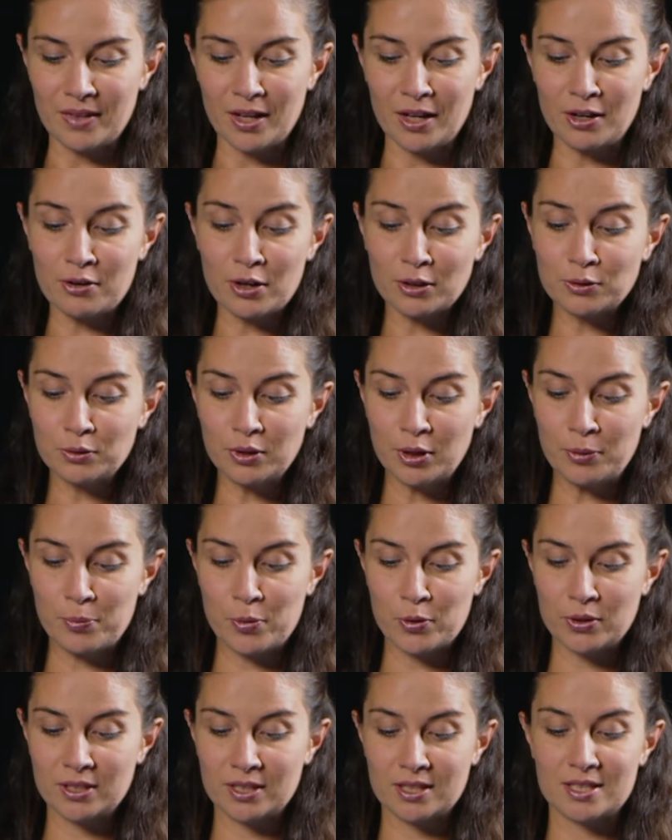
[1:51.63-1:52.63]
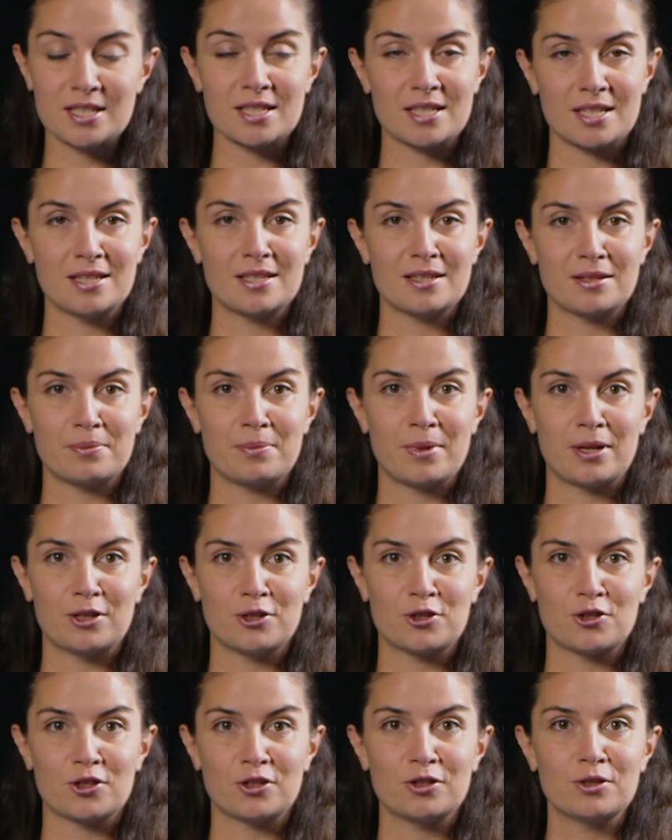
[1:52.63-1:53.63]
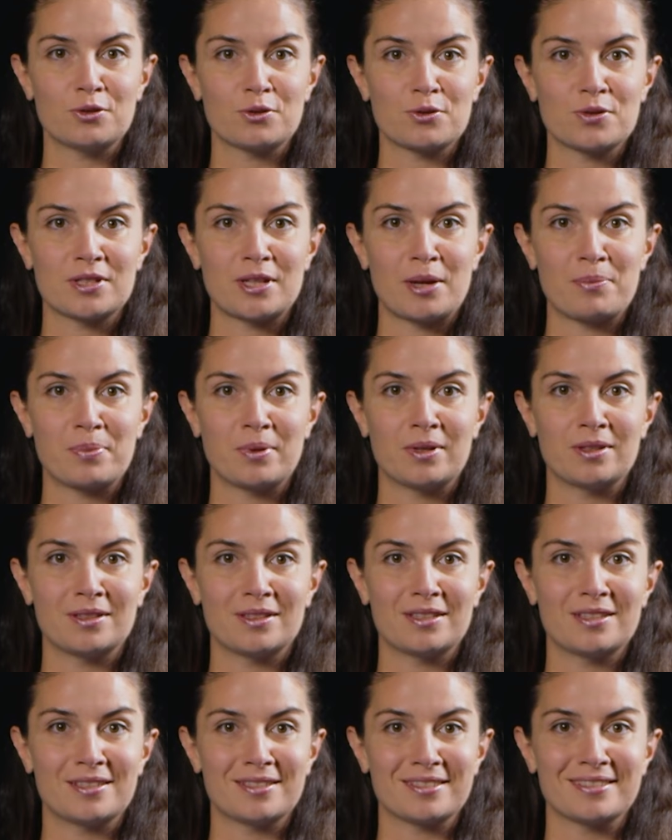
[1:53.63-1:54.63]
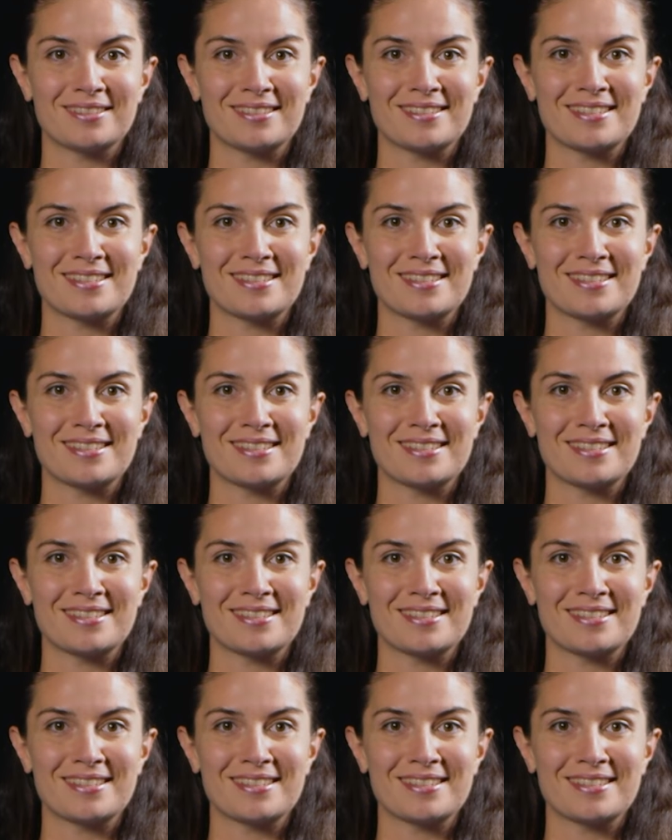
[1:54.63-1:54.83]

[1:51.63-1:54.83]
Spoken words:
Radu appointed a seasoned manager to step in the